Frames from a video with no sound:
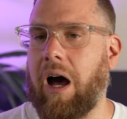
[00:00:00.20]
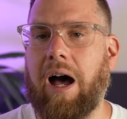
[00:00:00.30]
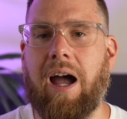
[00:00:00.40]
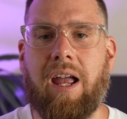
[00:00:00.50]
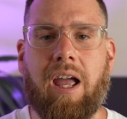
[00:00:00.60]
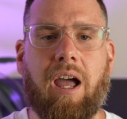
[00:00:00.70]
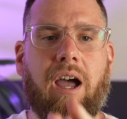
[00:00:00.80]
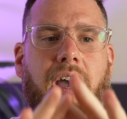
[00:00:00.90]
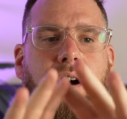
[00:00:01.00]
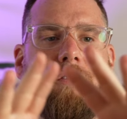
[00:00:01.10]
I
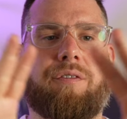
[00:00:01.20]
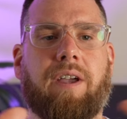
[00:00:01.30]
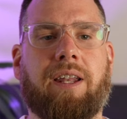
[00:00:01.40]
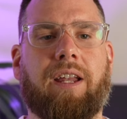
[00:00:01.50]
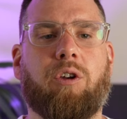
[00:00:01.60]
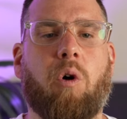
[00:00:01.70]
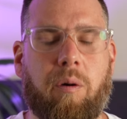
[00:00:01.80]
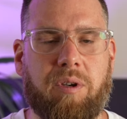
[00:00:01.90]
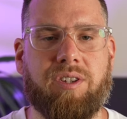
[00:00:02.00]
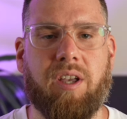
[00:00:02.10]
have an
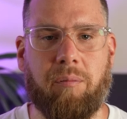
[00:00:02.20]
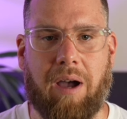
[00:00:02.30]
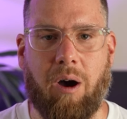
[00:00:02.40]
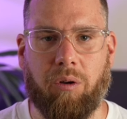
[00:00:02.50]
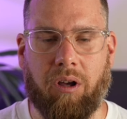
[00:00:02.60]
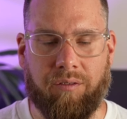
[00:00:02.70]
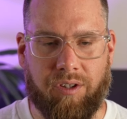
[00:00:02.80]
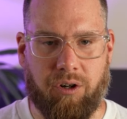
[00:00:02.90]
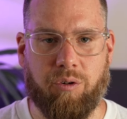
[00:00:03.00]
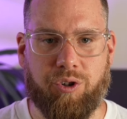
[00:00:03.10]
enormous amount of
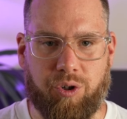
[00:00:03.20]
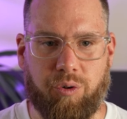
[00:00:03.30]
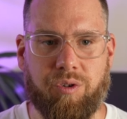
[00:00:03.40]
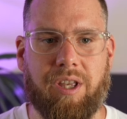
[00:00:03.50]
Xero shoes,